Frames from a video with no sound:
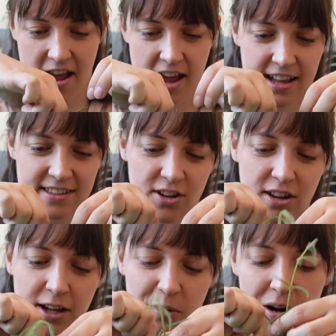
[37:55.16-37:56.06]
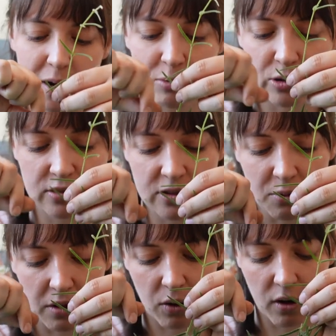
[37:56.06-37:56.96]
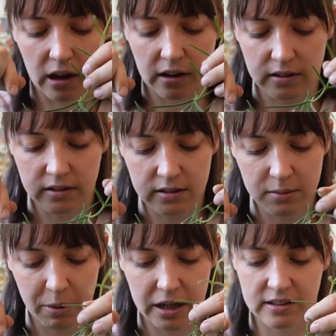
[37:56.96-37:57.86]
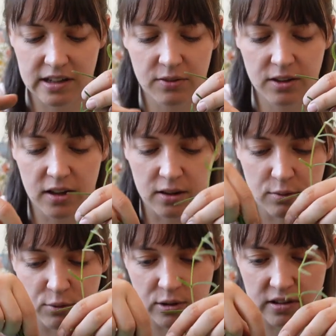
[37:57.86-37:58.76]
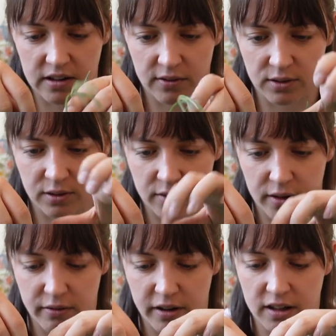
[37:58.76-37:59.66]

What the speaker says: It's not like what I'm used to with Hoyas, but it's definitely like the roots are definitely very